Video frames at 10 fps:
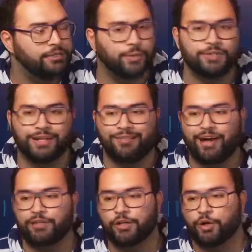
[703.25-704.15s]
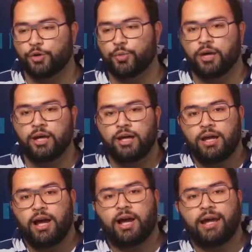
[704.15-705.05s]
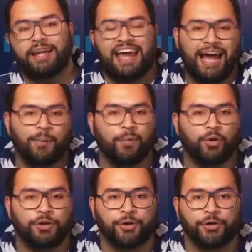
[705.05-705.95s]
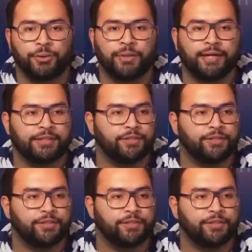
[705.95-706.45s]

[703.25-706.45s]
So instead of having to go to an app or go to like